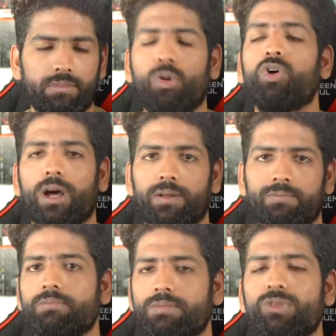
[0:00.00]
bokeh,
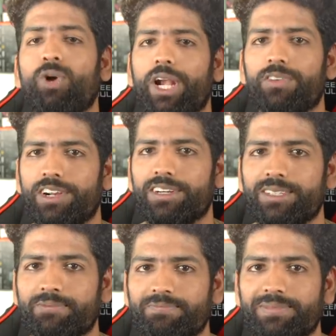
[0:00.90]
whatever.
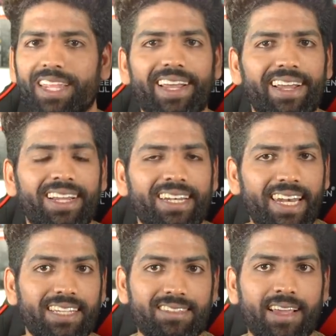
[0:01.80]

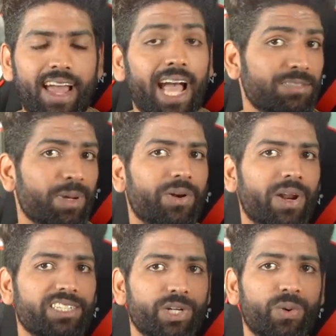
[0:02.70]
Next, aspect
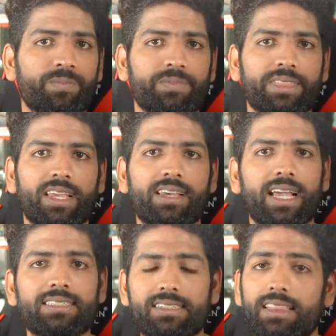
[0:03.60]
ratio.
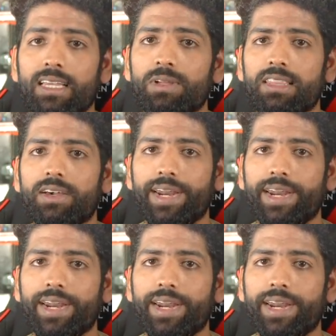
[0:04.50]
It's nothing but the